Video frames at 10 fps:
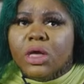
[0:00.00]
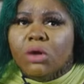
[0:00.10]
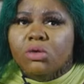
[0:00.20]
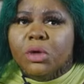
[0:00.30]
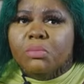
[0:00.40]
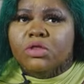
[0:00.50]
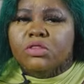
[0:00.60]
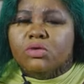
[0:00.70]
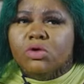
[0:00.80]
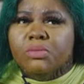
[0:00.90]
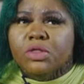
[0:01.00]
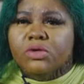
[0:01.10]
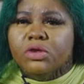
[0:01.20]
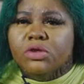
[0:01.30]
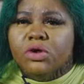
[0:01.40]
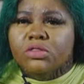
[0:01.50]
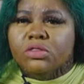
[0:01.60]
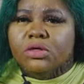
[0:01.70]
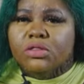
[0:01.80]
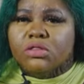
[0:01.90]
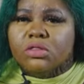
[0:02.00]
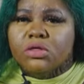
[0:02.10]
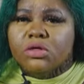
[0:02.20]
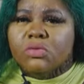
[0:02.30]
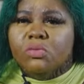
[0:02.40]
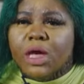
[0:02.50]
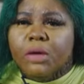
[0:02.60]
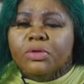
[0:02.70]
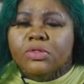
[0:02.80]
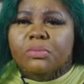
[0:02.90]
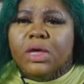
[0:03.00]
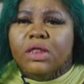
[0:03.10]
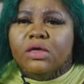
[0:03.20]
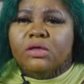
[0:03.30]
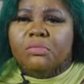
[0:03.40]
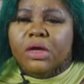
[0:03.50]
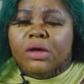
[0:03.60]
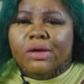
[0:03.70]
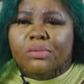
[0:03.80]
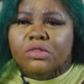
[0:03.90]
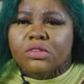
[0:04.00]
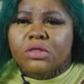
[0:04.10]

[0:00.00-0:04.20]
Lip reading: I remember screaming to the nurses what happened to my legs and my arms.